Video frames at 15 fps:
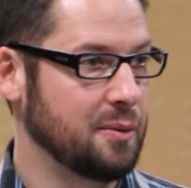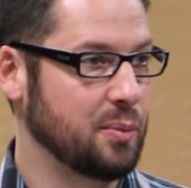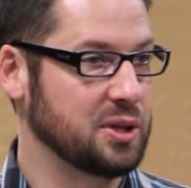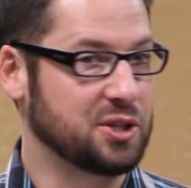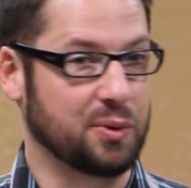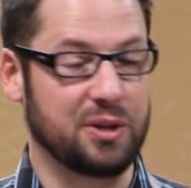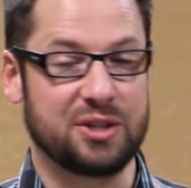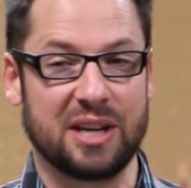
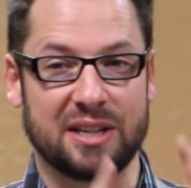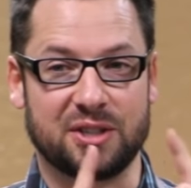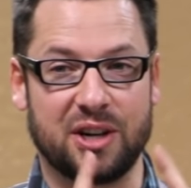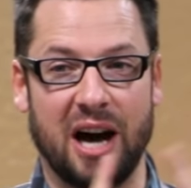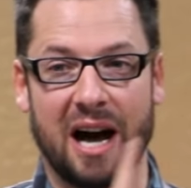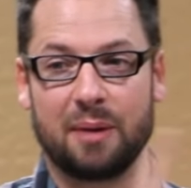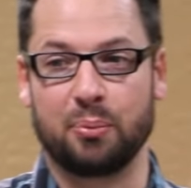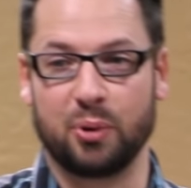But so when you say it's
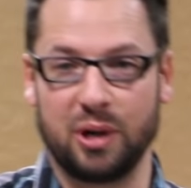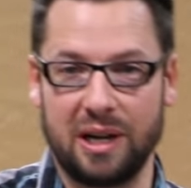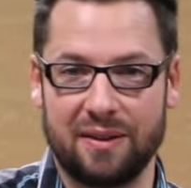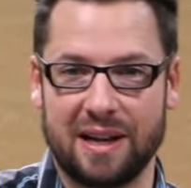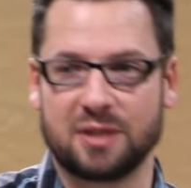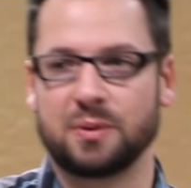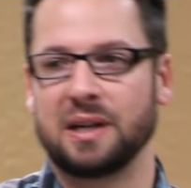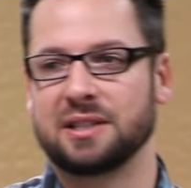
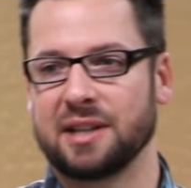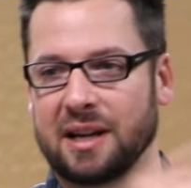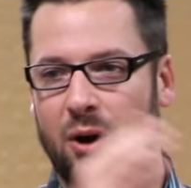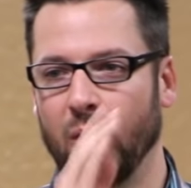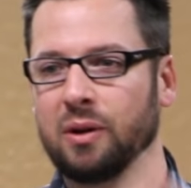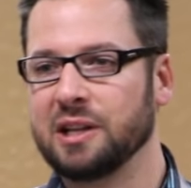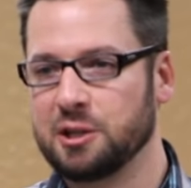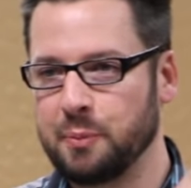God-breathed, that's why it's like
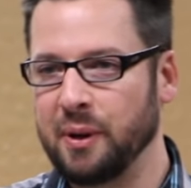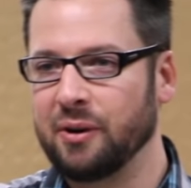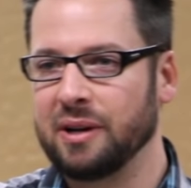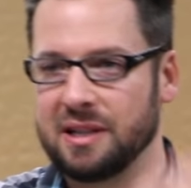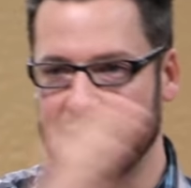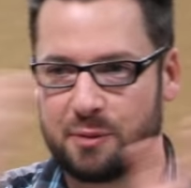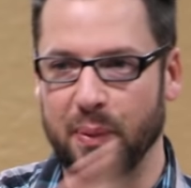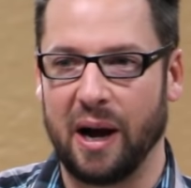Holy
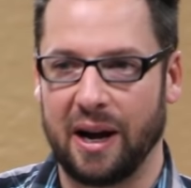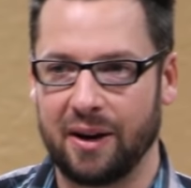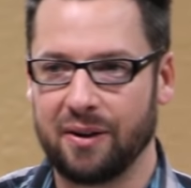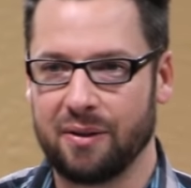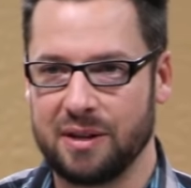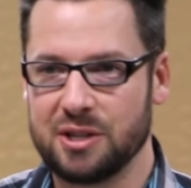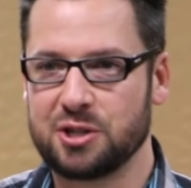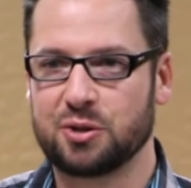Spirit
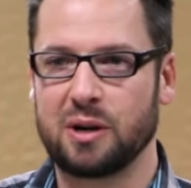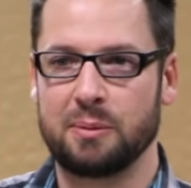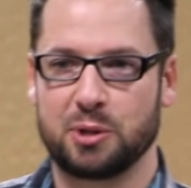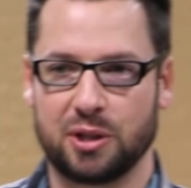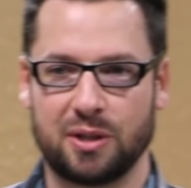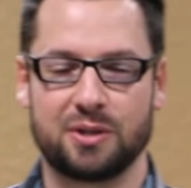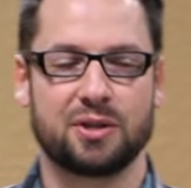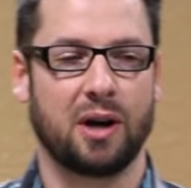inspired. These
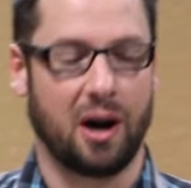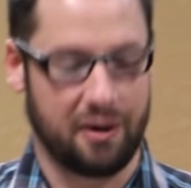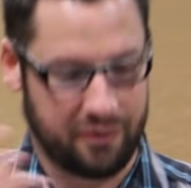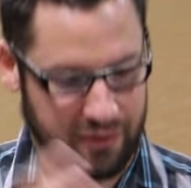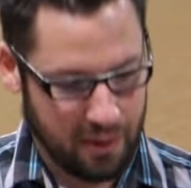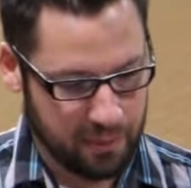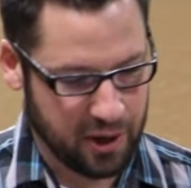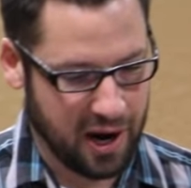scriptures are
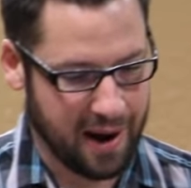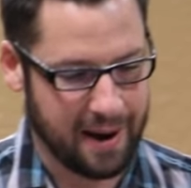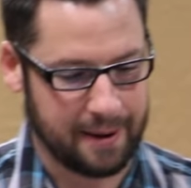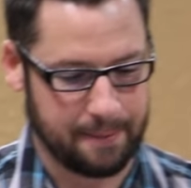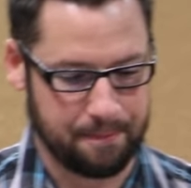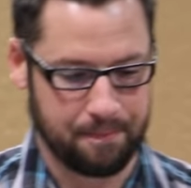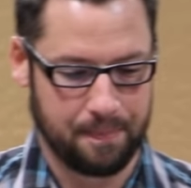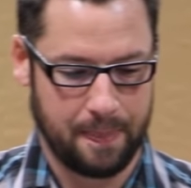from
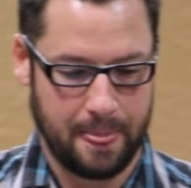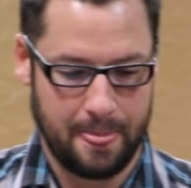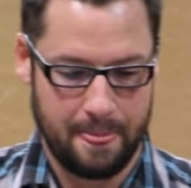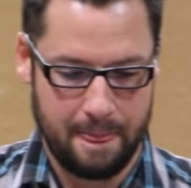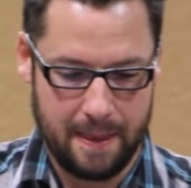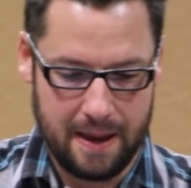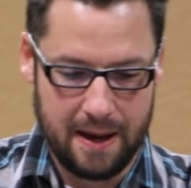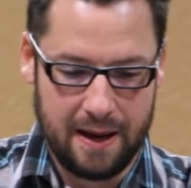God.
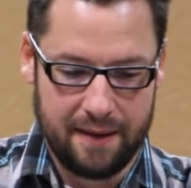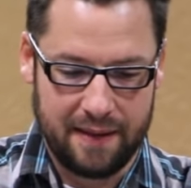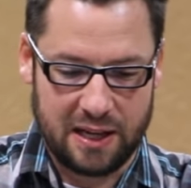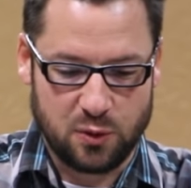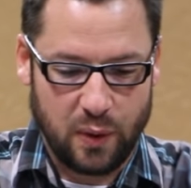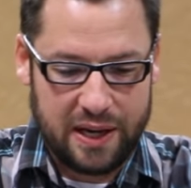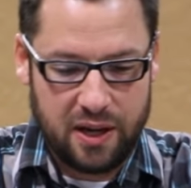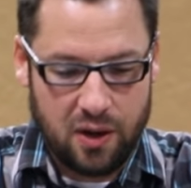
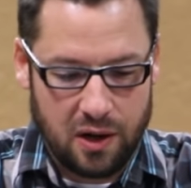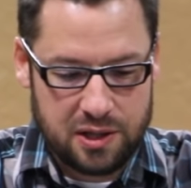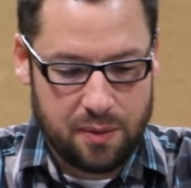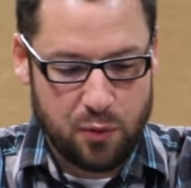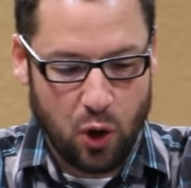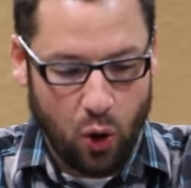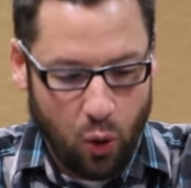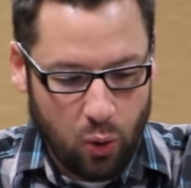That's why he calls
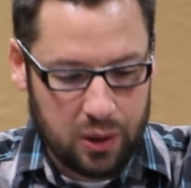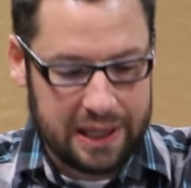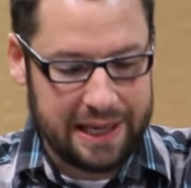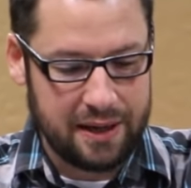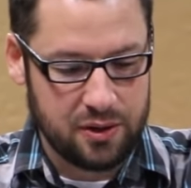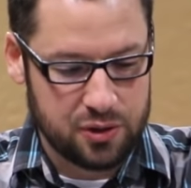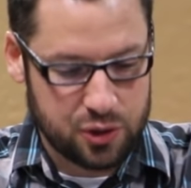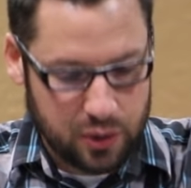them the
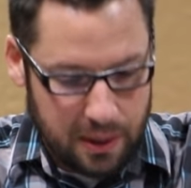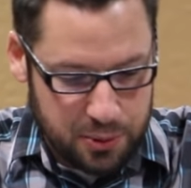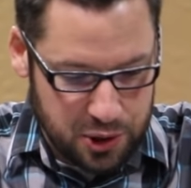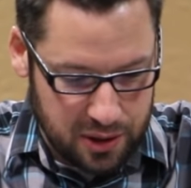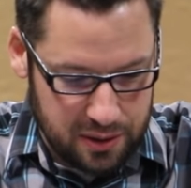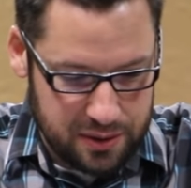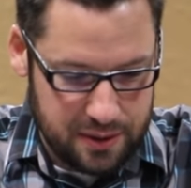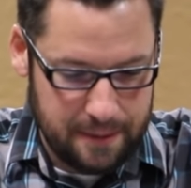Holy
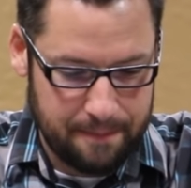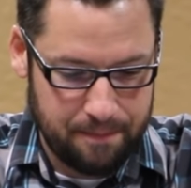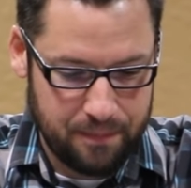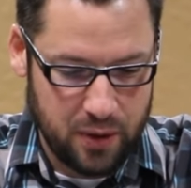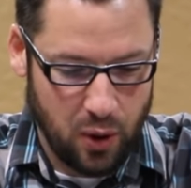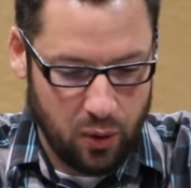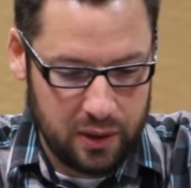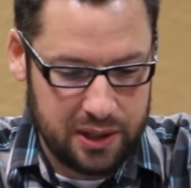Scriptures,
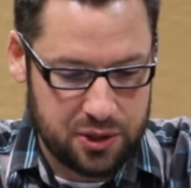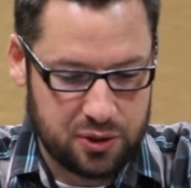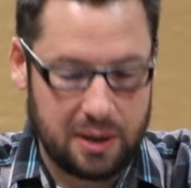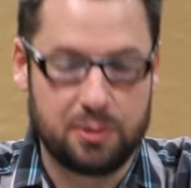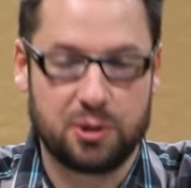the Holy